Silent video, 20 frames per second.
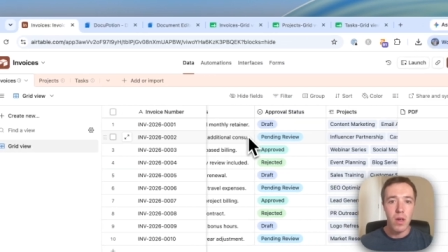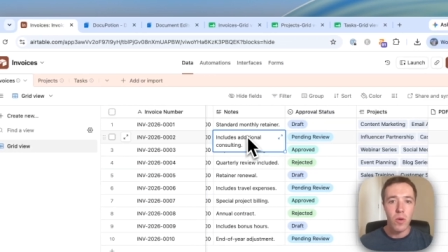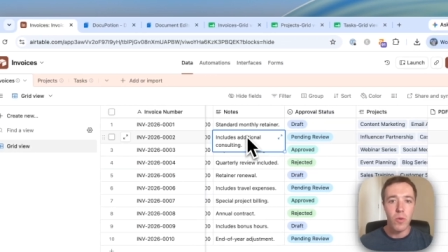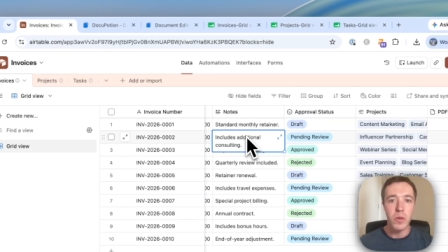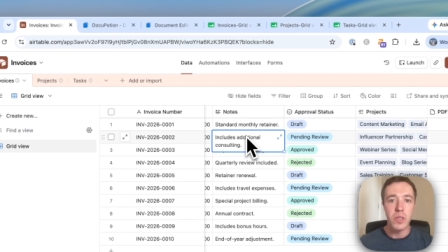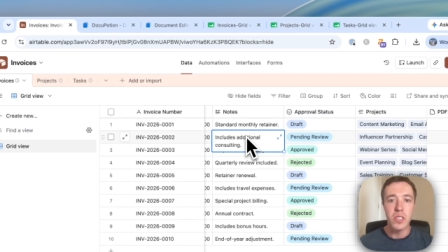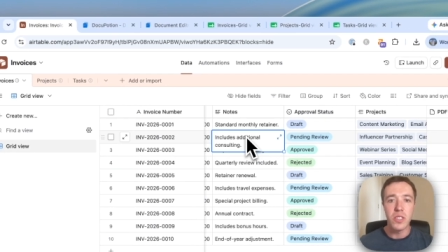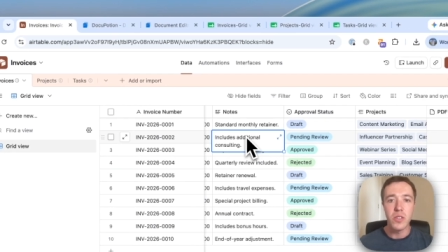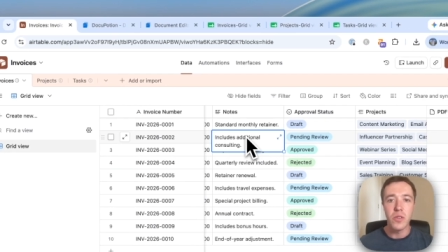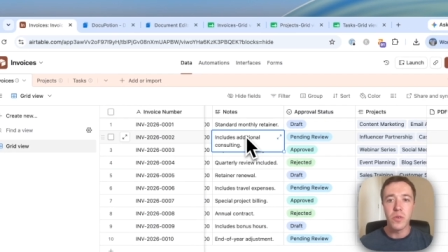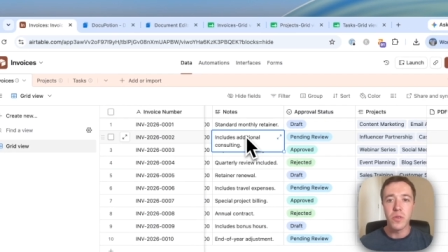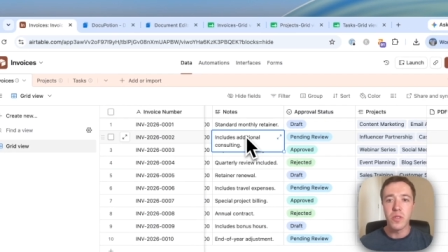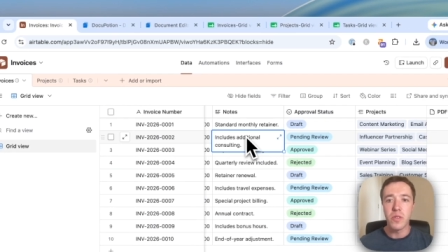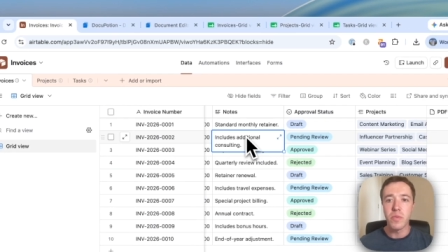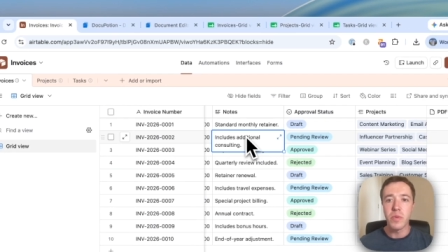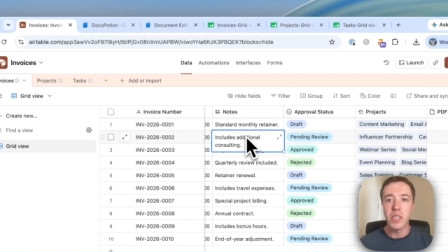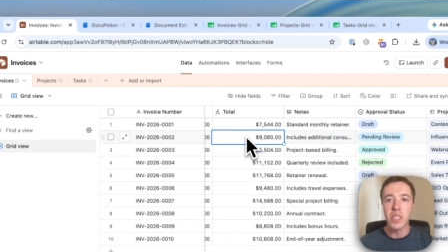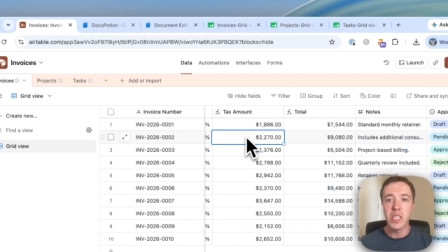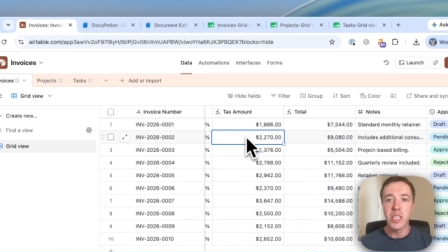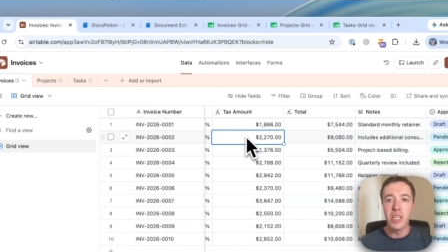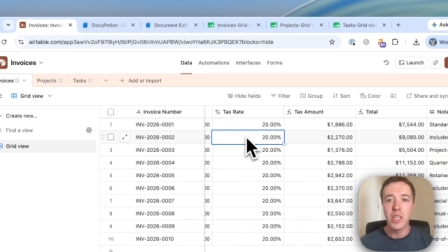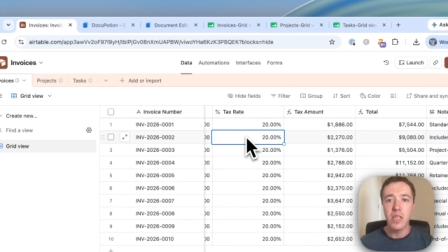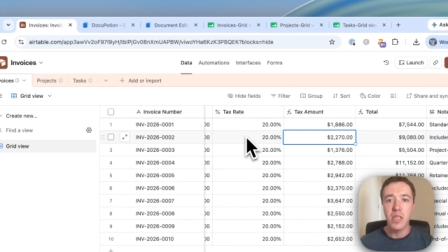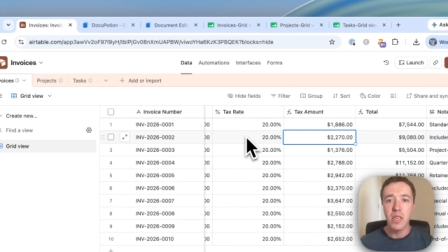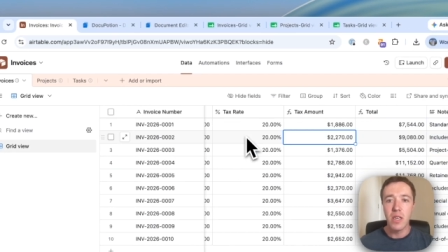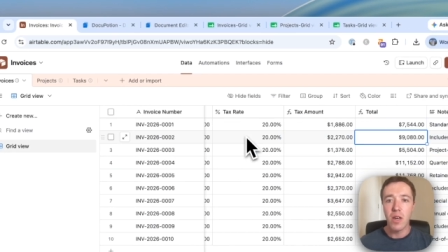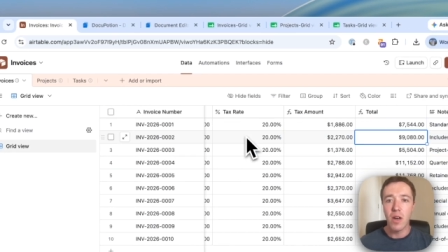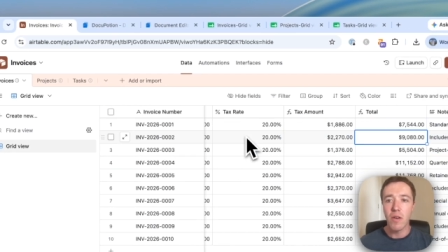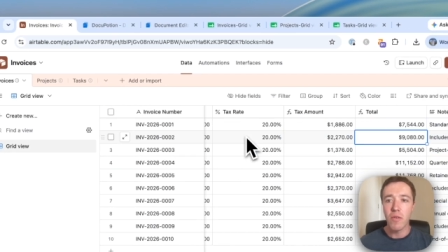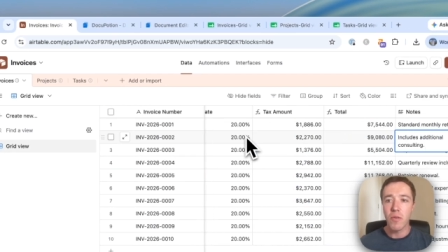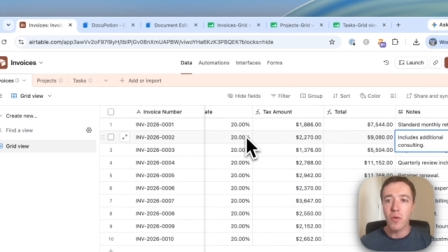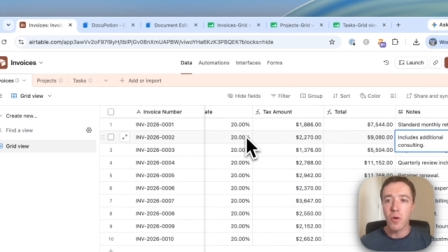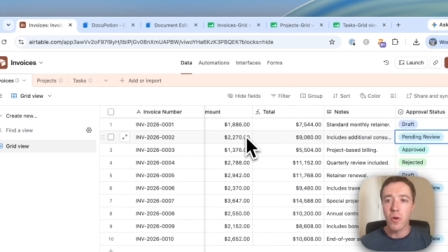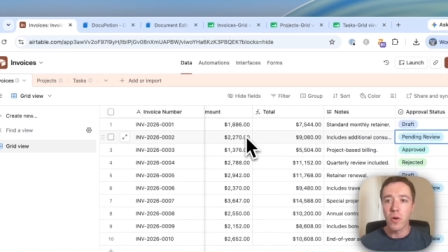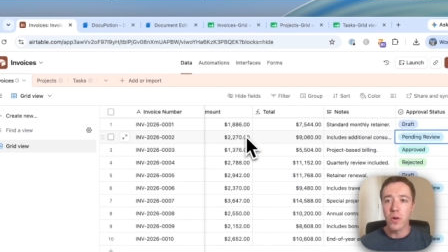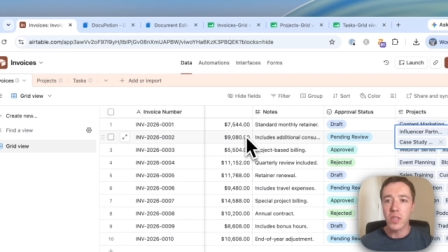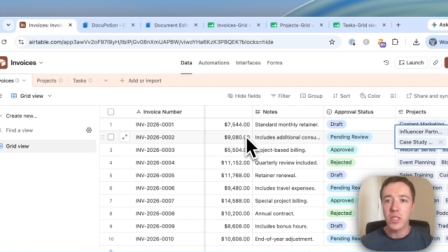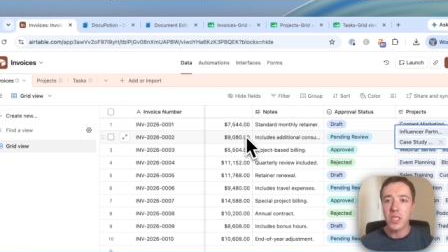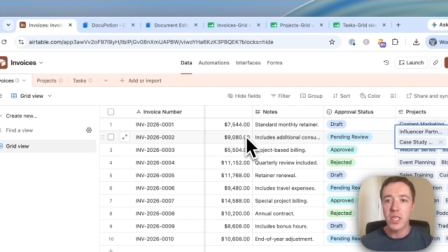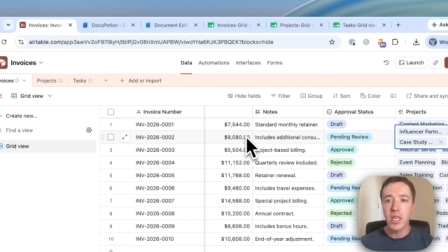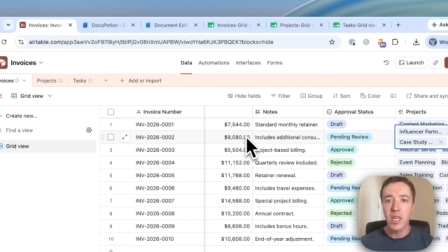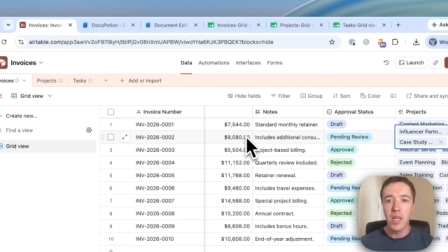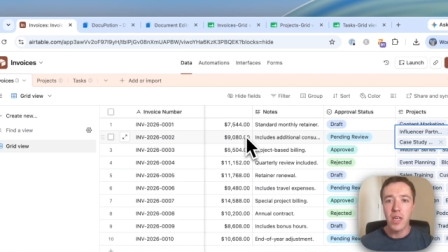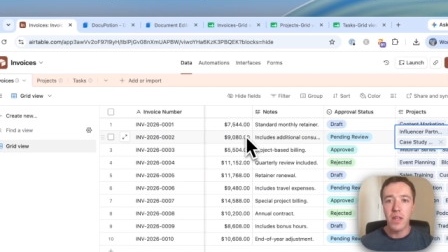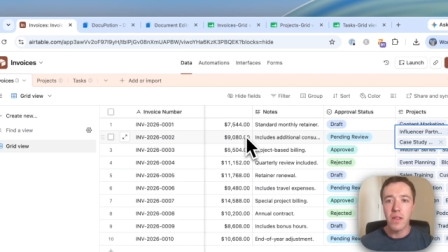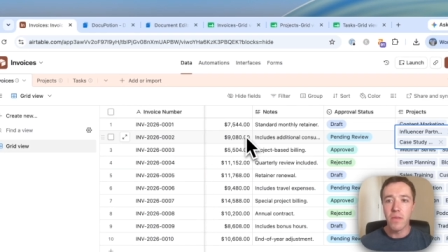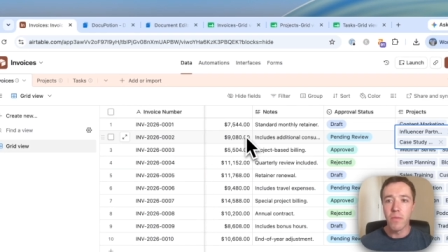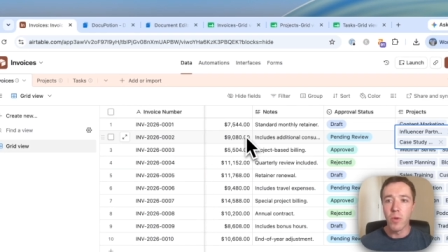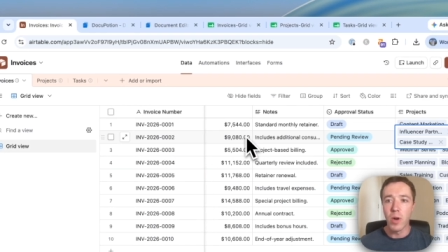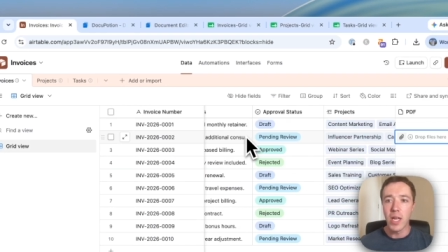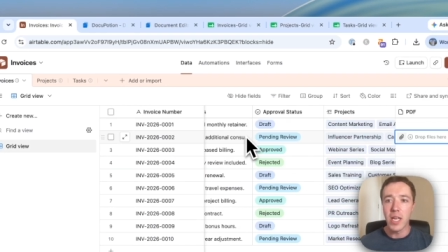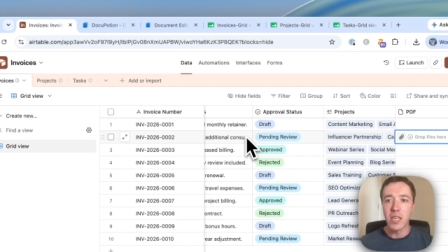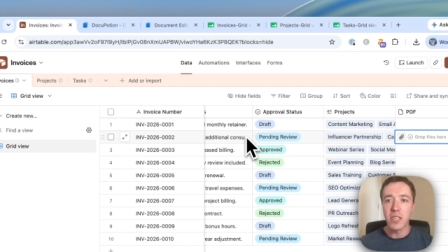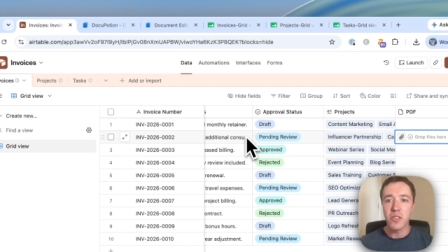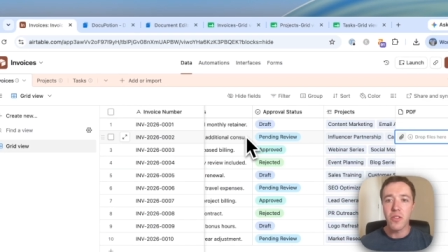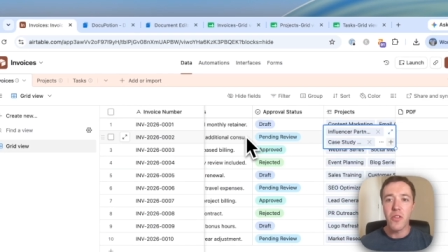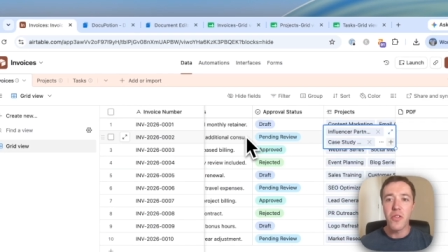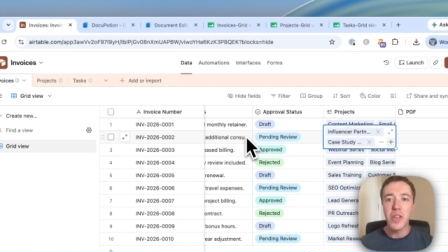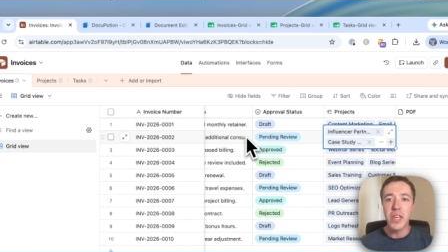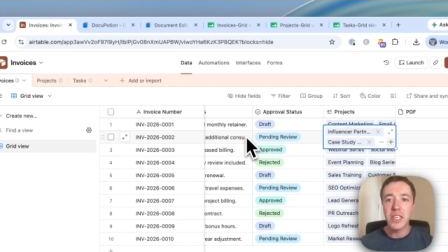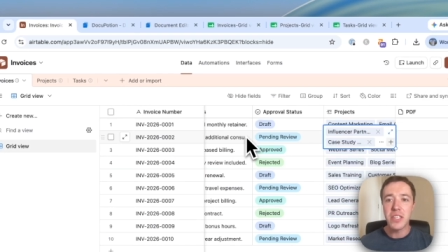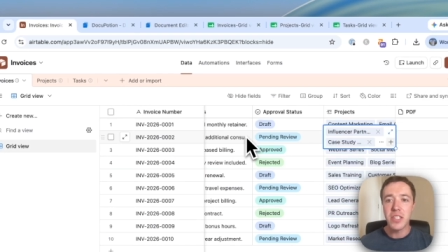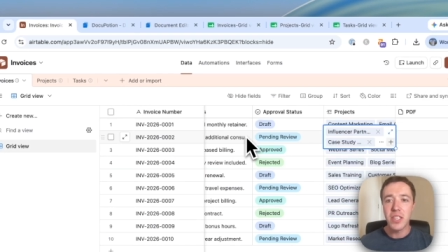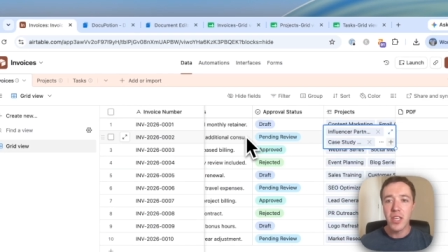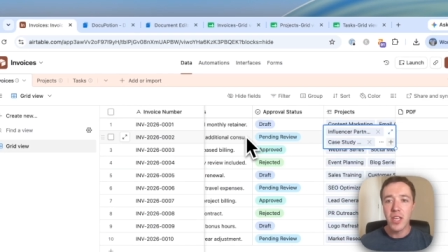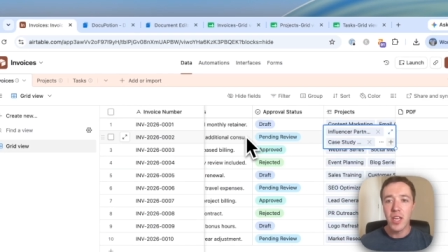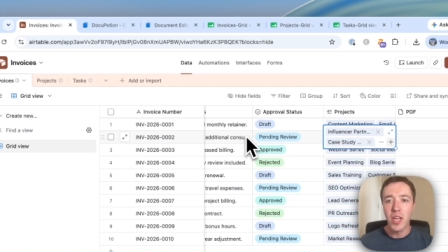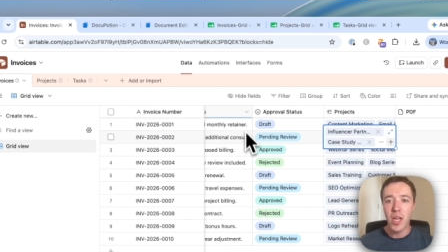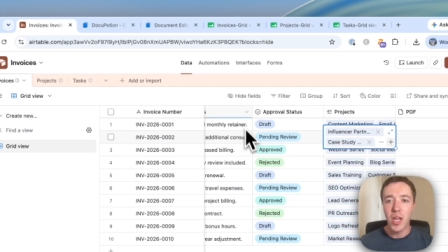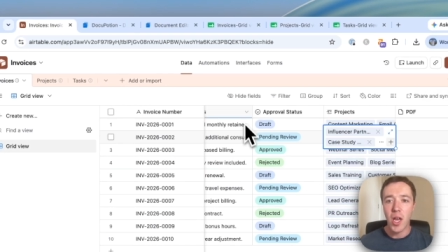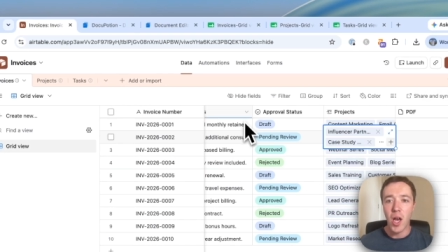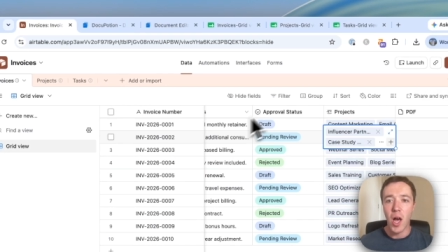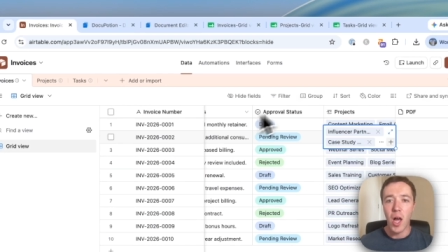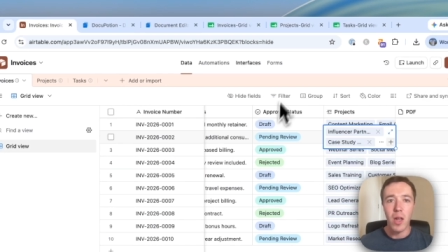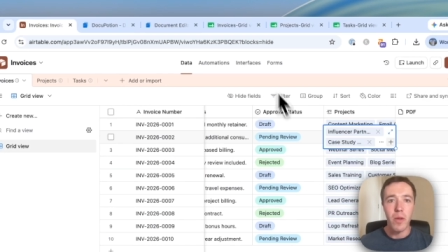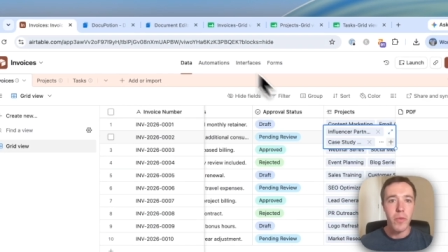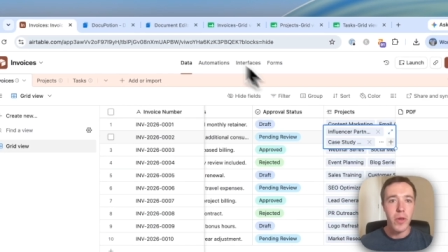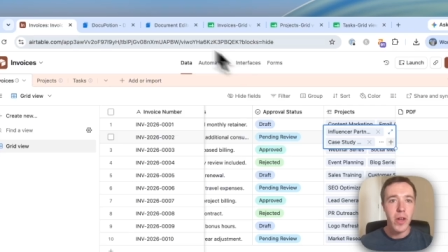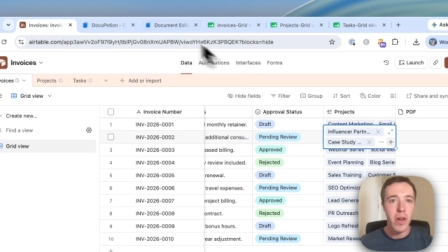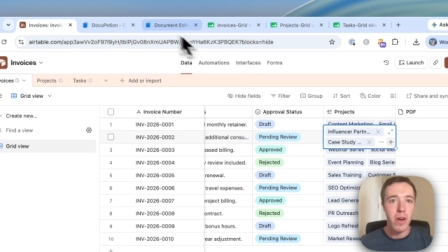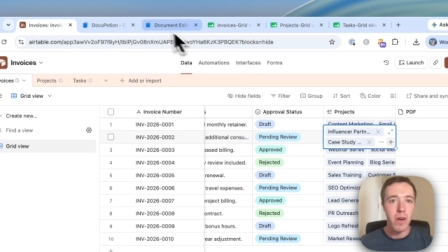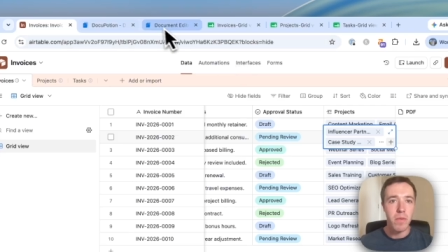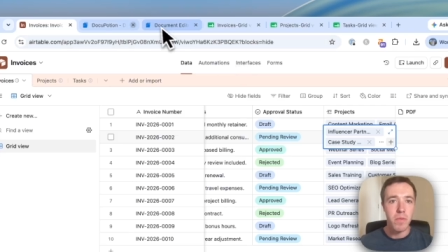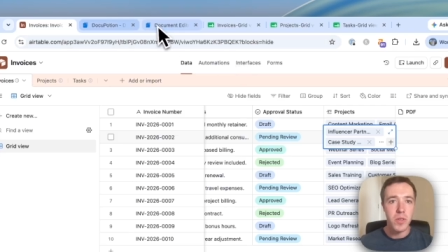which is going to be, of course, related to this column here.